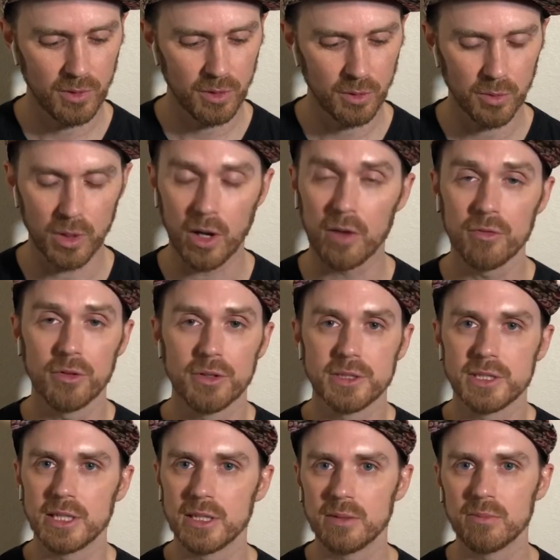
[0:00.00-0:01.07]
the recovery
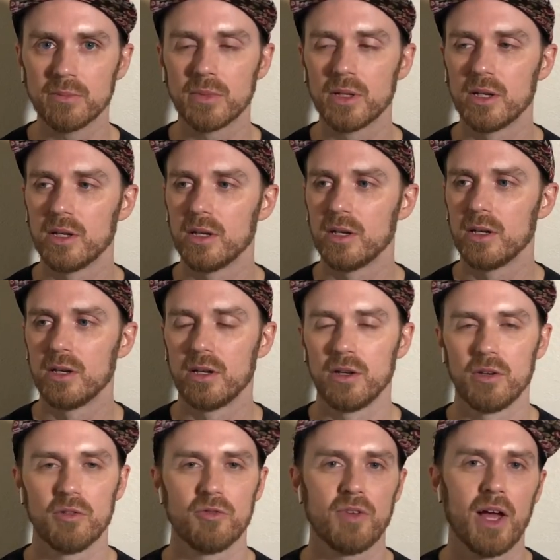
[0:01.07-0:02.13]
team
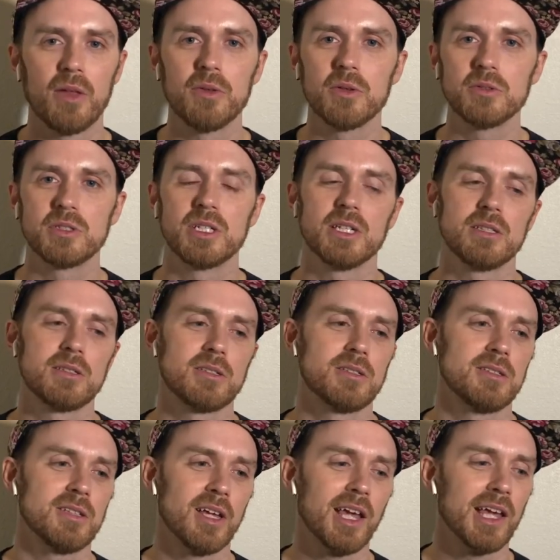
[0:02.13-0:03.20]
found those
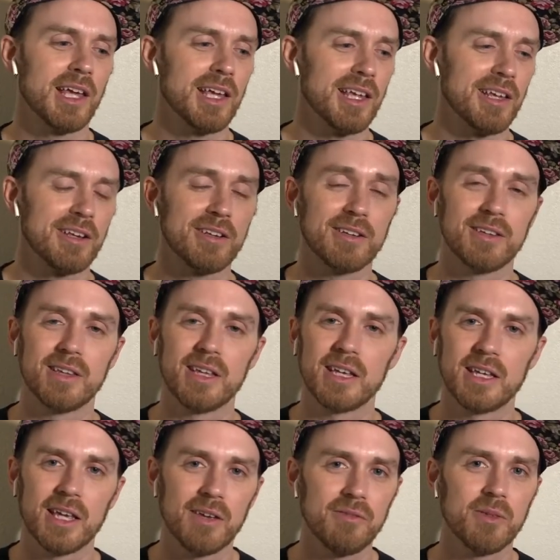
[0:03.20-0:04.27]
discs and they
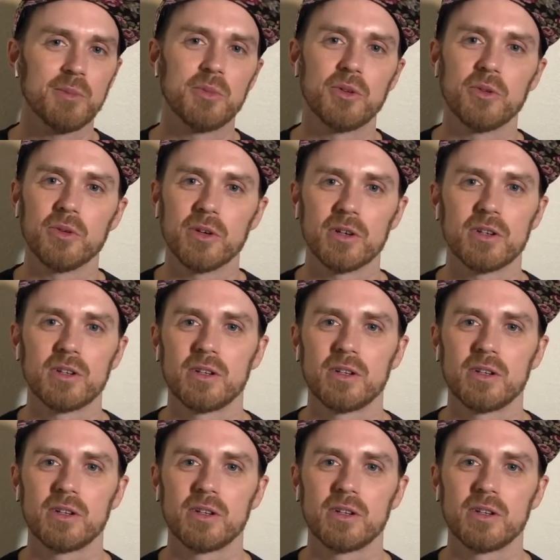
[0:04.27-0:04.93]
gave them to her